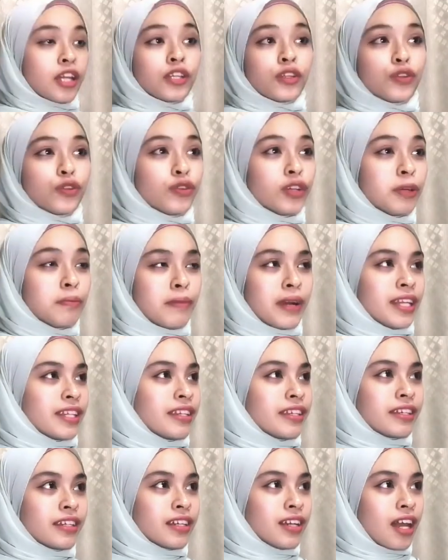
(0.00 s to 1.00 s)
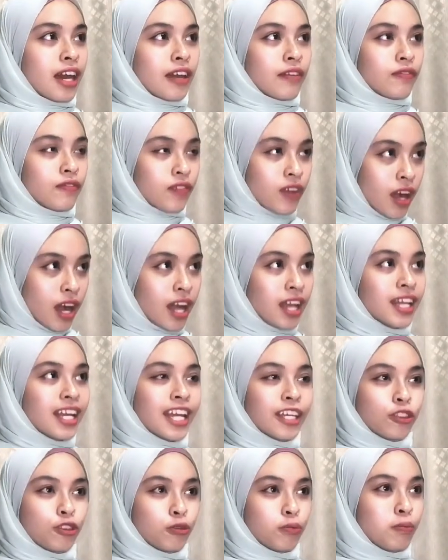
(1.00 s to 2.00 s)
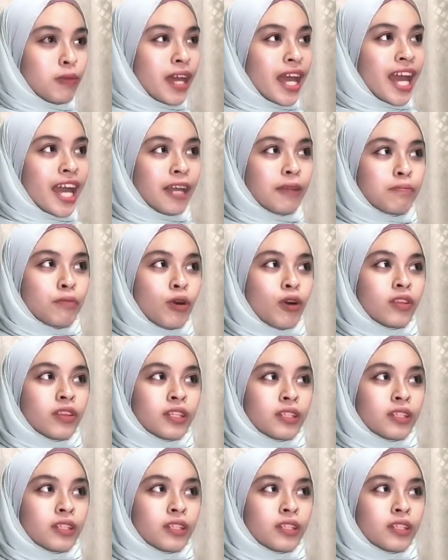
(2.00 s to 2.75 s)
During my degree life, I like to play handball